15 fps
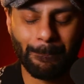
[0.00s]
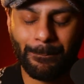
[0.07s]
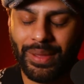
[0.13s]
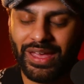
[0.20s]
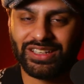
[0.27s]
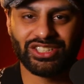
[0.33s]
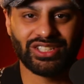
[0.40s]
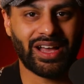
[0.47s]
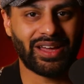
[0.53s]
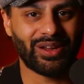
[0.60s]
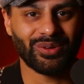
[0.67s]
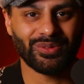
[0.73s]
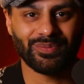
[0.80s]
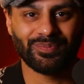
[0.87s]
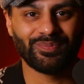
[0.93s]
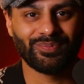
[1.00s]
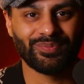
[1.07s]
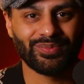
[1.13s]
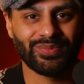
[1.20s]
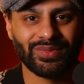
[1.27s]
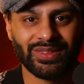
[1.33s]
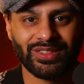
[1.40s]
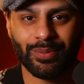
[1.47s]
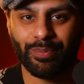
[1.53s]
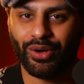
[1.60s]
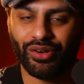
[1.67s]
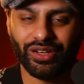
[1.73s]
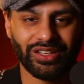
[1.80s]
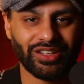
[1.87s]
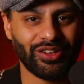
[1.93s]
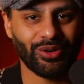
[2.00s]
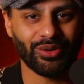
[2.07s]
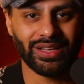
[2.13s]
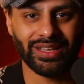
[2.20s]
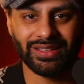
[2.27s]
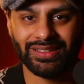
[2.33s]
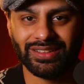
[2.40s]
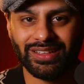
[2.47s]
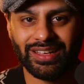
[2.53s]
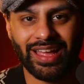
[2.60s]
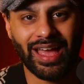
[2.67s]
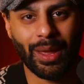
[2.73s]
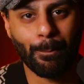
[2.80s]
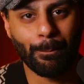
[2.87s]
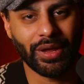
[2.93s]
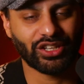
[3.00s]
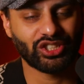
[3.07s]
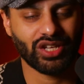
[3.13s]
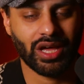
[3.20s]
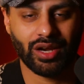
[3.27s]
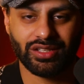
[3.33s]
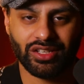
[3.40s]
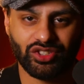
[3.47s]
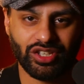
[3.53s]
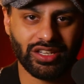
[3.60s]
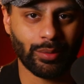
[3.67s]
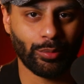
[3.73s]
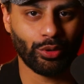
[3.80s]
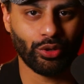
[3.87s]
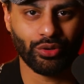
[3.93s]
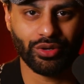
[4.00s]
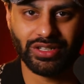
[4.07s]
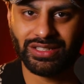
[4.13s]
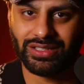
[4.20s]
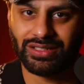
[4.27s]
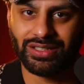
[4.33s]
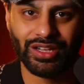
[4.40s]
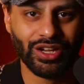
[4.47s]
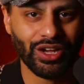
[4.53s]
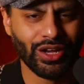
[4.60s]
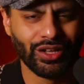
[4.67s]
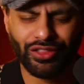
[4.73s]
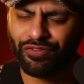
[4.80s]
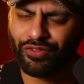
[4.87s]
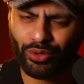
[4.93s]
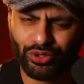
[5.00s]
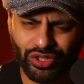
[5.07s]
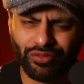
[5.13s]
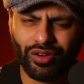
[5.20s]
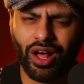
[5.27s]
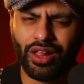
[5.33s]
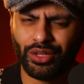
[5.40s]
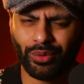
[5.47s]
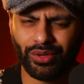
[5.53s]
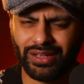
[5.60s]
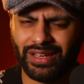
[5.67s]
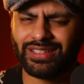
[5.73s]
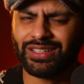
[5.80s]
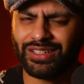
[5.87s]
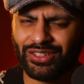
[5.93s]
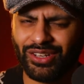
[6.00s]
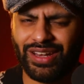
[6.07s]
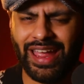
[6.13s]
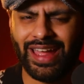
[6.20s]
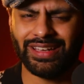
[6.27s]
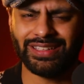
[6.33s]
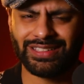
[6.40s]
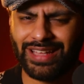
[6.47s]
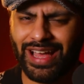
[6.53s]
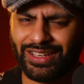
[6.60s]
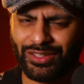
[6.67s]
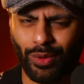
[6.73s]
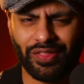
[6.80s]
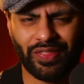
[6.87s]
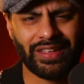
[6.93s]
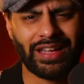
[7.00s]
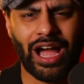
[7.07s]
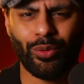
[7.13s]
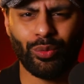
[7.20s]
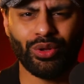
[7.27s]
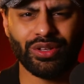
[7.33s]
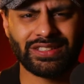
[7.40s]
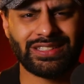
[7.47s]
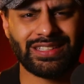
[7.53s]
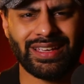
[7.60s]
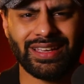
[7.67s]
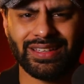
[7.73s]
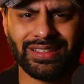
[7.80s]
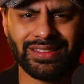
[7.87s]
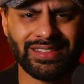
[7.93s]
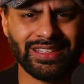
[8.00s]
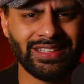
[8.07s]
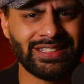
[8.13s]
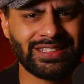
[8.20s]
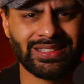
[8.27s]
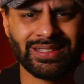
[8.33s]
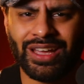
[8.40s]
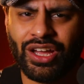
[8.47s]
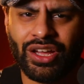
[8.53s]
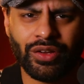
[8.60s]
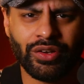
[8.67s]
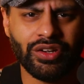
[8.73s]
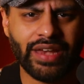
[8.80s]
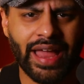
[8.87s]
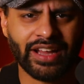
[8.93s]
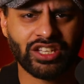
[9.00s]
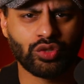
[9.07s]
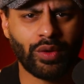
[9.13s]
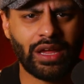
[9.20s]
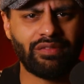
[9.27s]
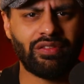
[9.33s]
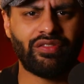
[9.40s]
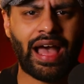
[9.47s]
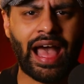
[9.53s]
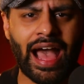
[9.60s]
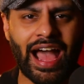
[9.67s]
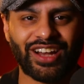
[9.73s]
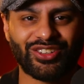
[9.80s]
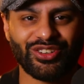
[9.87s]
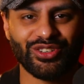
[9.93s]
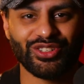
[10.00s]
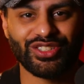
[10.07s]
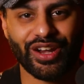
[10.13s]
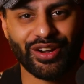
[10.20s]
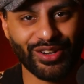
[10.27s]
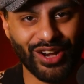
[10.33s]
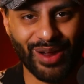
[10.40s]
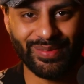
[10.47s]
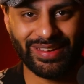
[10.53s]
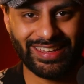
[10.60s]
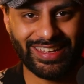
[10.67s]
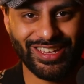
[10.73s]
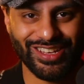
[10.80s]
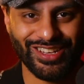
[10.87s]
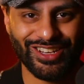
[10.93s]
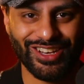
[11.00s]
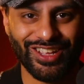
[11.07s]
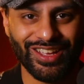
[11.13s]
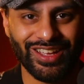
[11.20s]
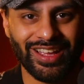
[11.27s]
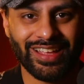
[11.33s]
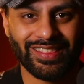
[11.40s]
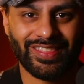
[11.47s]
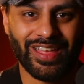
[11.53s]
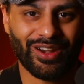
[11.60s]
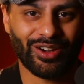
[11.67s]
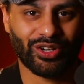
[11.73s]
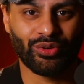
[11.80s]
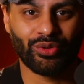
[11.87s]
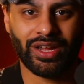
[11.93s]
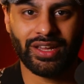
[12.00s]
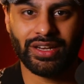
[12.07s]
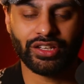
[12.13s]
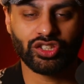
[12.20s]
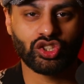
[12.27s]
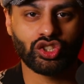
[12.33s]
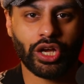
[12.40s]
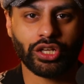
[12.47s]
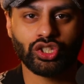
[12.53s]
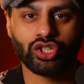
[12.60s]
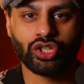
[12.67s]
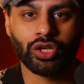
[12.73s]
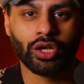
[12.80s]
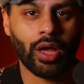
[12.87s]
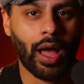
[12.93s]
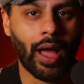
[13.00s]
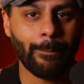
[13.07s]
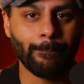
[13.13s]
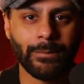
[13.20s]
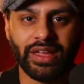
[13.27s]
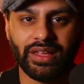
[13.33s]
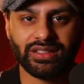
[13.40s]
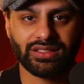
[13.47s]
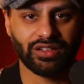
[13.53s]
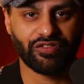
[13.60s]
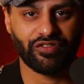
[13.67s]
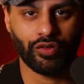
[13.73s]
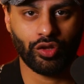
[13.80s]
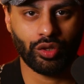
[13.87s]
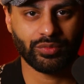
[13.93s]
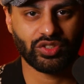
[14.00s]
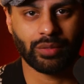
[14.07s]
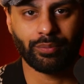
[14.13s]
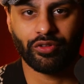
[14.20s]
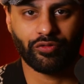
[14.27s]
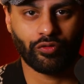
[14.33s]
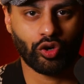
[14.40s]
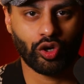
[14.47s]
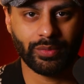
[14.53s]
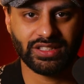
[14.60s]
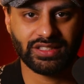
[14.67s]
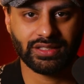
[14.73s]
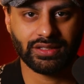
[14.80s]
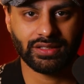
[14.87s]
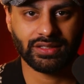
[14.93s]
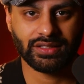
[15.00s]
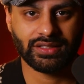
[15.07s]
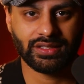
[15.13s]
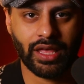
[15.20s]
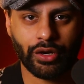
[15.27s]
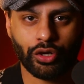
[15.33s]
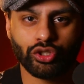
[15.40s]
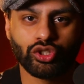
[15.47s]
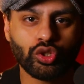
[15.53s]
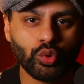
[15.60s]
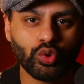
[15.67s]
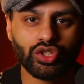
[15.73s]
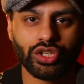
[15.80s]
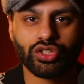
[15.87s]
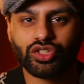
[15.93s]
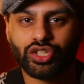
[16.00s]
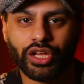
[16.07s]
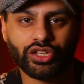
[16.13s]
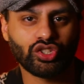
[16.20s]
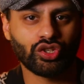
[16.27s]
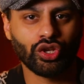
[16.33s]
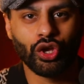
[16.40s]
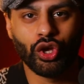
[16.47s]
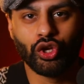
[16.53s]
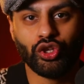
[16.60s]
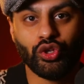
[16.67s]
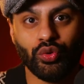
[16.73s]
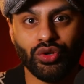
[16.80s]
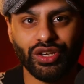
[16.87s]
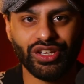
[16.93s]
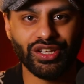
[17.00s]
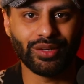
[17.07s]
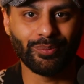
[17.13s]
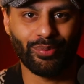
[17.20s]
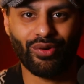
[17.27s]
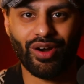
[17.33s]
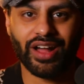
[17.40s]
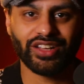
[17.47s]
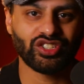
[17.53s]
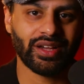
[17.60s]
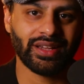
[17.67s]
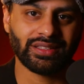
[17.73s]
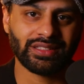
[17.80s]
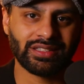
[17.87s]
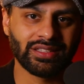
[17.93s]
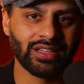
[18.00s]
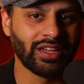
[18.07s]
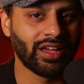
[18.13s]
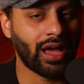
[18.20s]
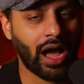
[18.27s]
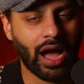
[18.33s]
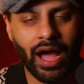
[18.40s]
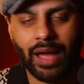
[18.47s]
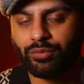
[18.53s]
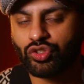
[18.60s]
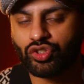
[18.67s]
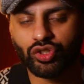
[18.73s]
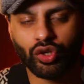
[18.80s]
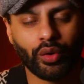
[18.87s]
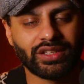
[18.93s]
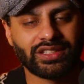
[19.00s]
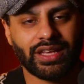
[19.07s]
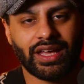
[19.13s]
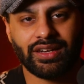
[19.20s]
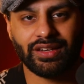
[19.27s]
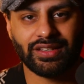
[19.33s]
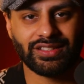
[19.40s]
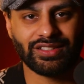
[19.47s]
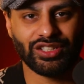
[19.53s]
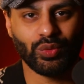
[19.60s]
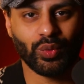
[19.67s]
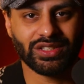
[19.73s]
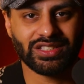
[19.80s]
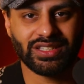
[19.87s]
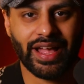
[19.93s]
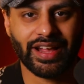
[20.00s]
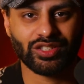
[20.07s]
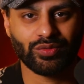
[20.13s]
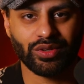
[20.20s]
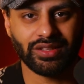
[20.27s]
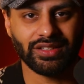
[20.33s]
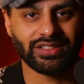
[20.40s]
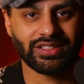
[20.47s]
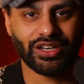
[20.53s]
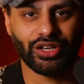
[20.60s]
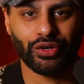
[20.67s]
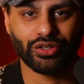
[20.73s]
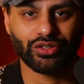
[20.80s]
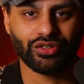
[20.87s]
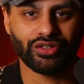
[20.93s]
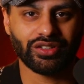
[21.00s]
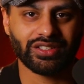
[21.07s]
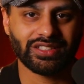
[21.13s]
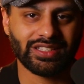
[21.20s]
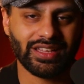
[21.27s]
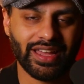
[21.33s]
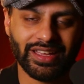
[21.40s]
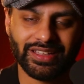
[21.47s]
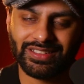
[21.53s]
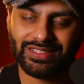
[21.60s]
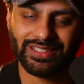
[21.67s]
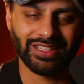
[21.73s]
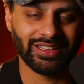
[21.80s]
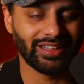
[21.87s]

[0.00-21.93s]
big shout out to Barry Keoghan and big shout out to Jacob Elordi. The future of Hollywood is in good hands. That is one thing I will say. These next wave of actors that are coming in, that are creating such amazing films and performances and are choosing such unique projects. I'm so excited to see what's next for these characters, and